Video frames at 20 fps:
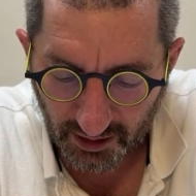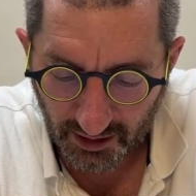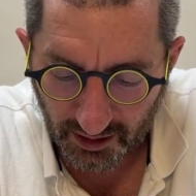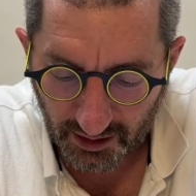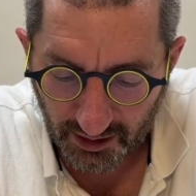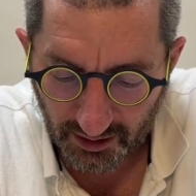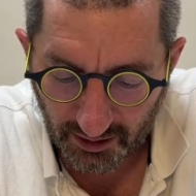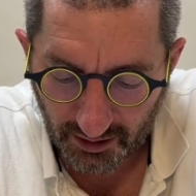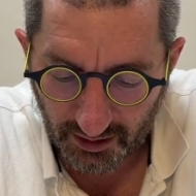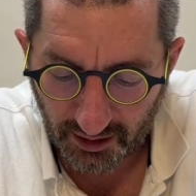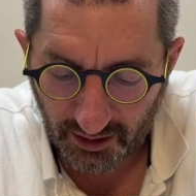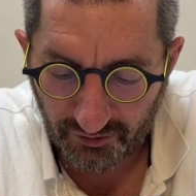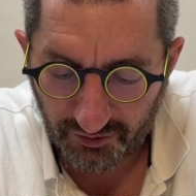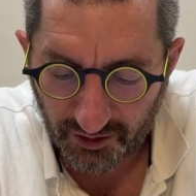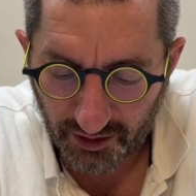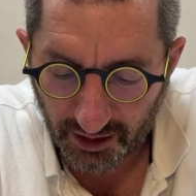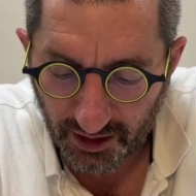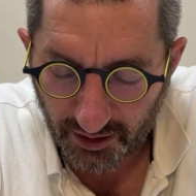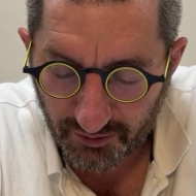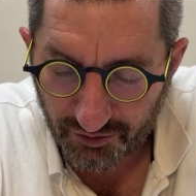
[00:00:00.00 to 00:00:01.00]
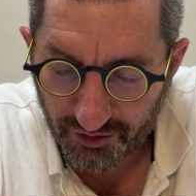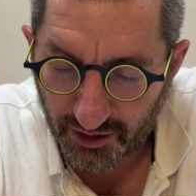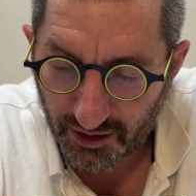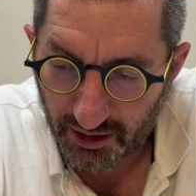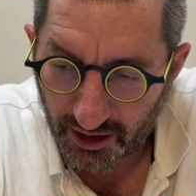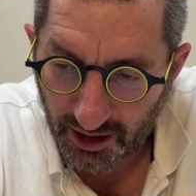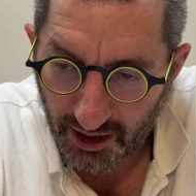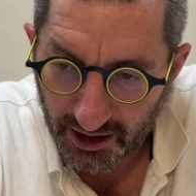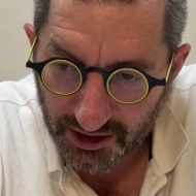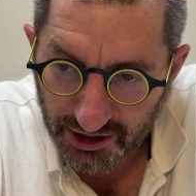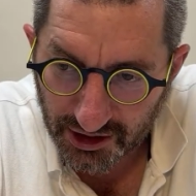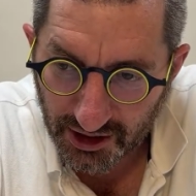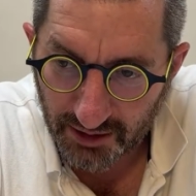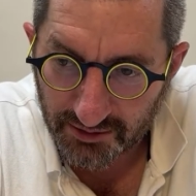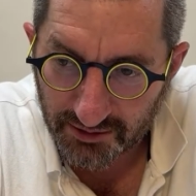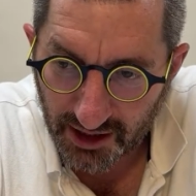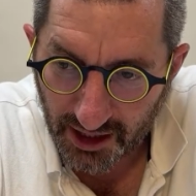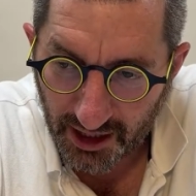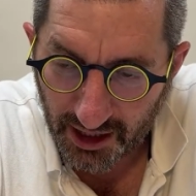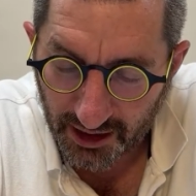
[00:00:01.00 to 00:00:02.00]
If the Hashem's
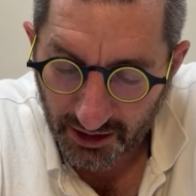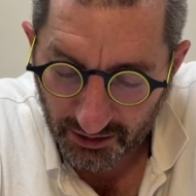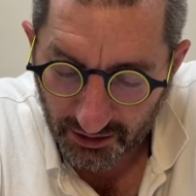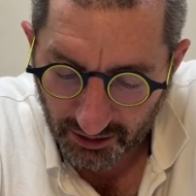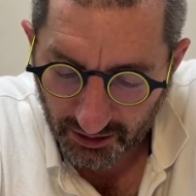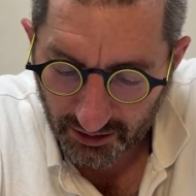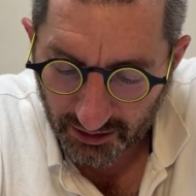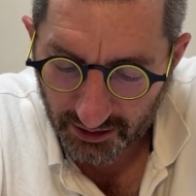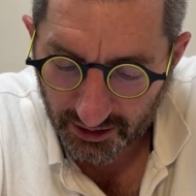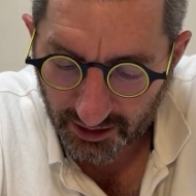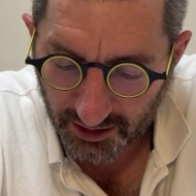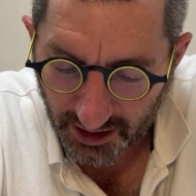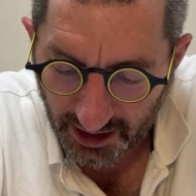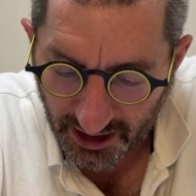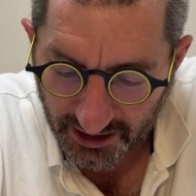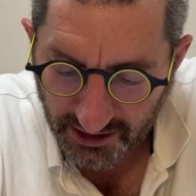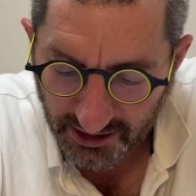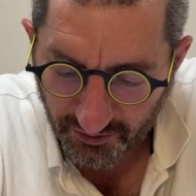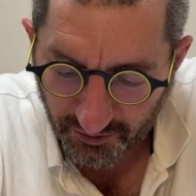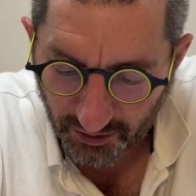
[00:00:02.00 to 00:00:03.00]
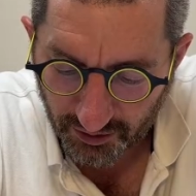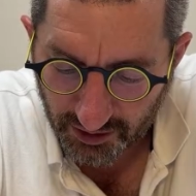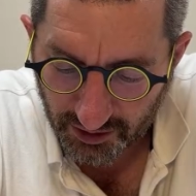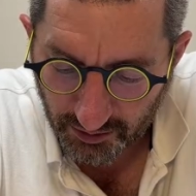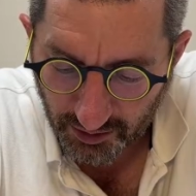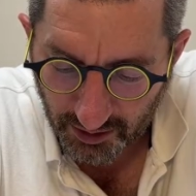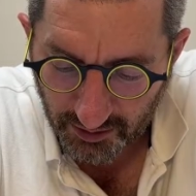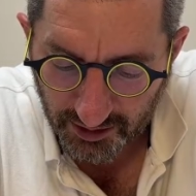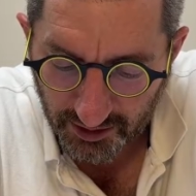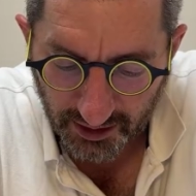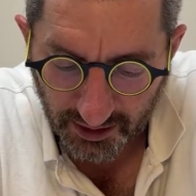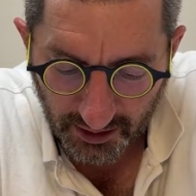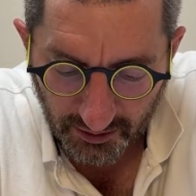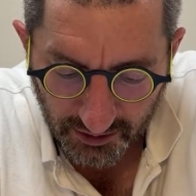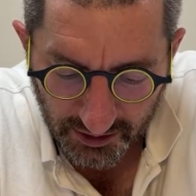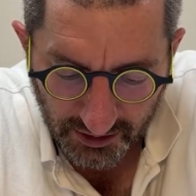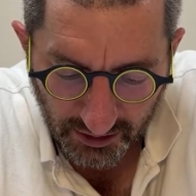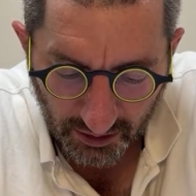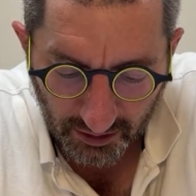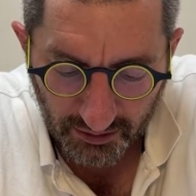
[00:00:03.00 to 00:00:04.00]
anger lasted only a moment, then it
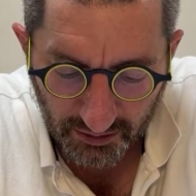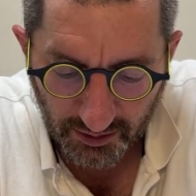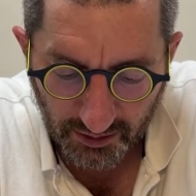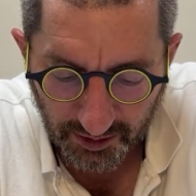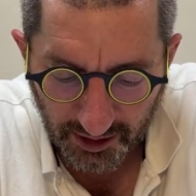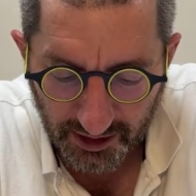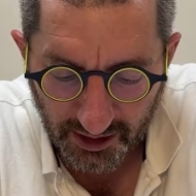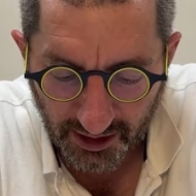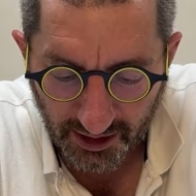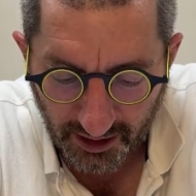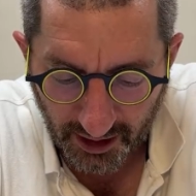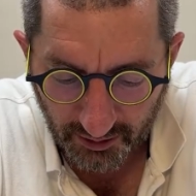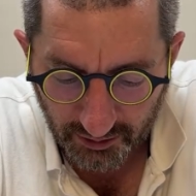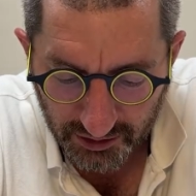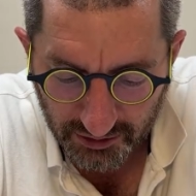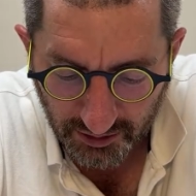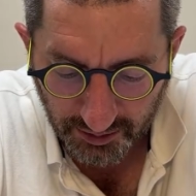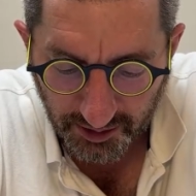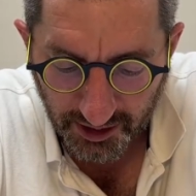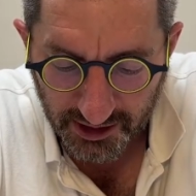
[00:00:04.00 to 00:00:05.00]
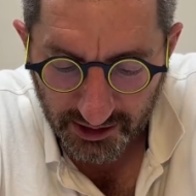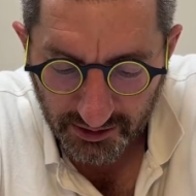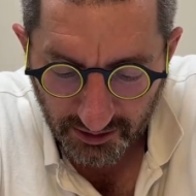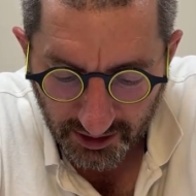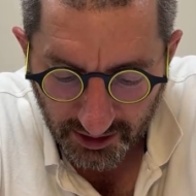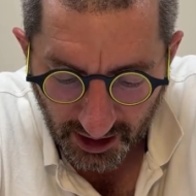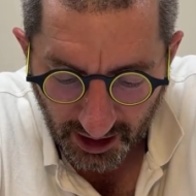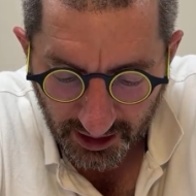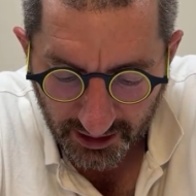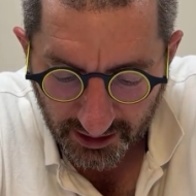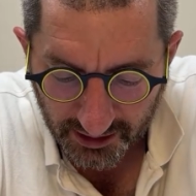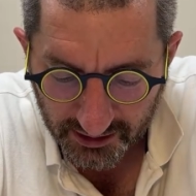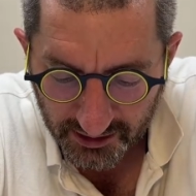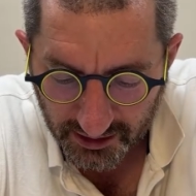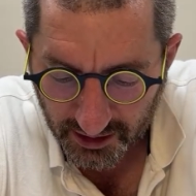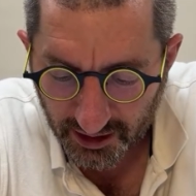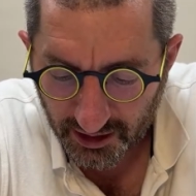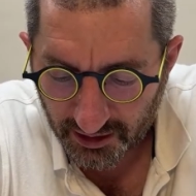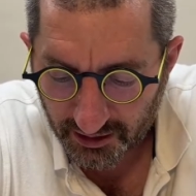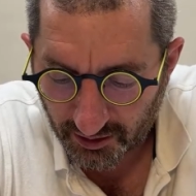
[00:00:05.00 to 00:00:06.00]
was only and then it was replaced with kindness,
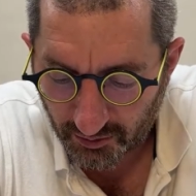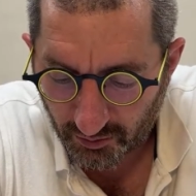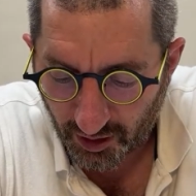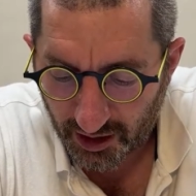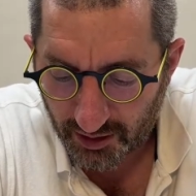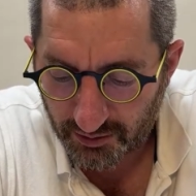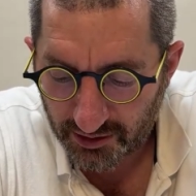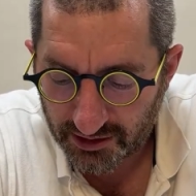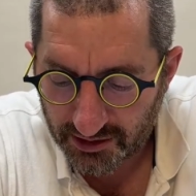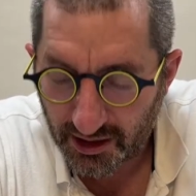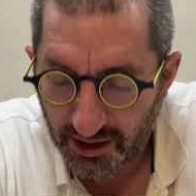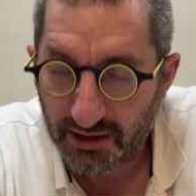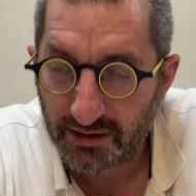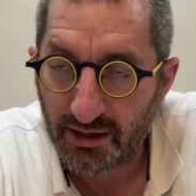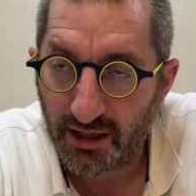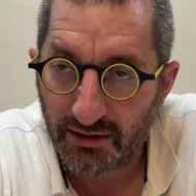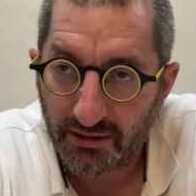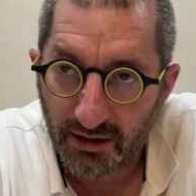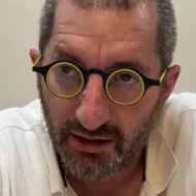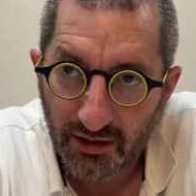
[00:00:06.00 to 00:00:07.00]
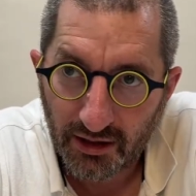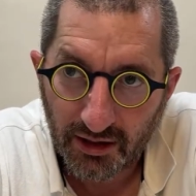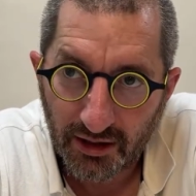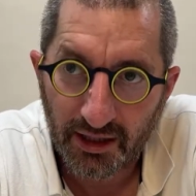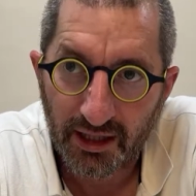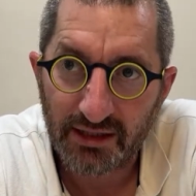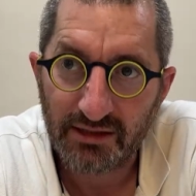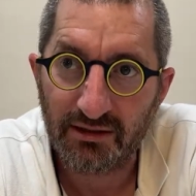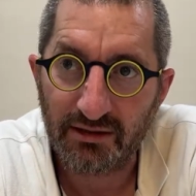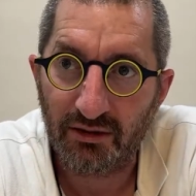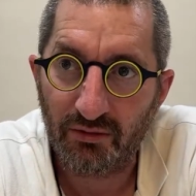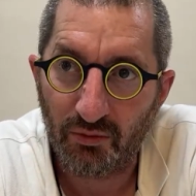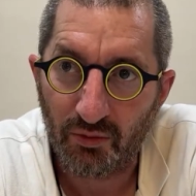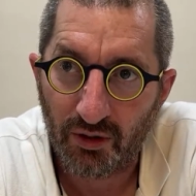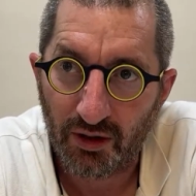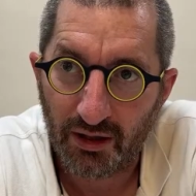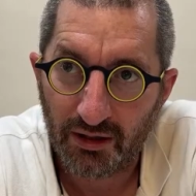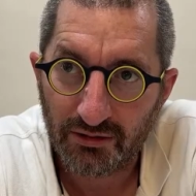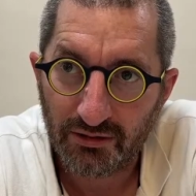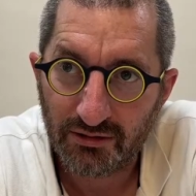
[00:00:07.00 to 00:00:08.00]
then why do we say that the chesed
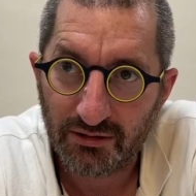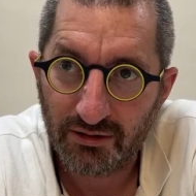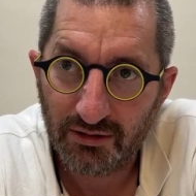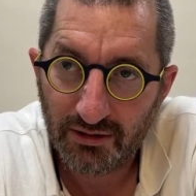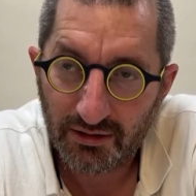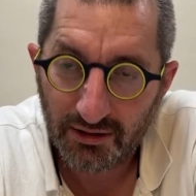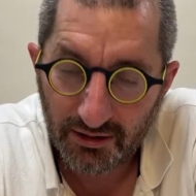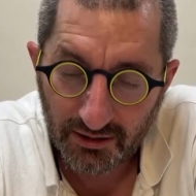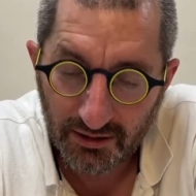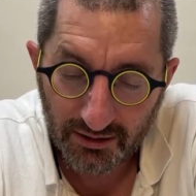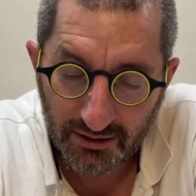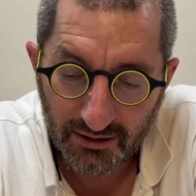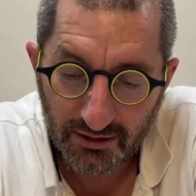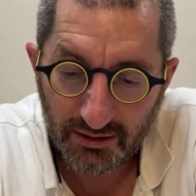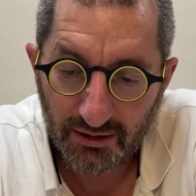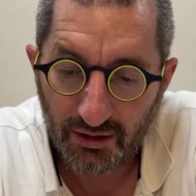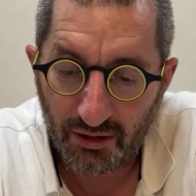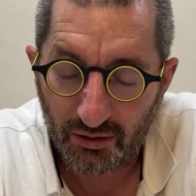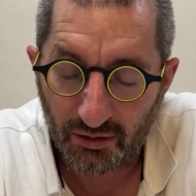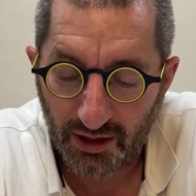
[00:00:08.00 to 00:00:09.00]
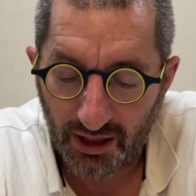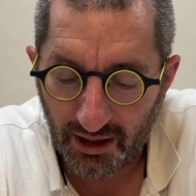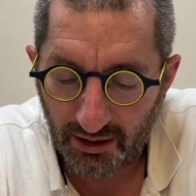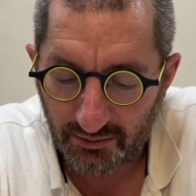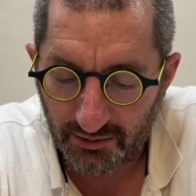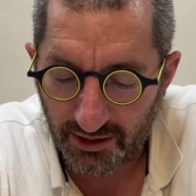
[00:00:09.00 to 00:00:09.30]
was olam?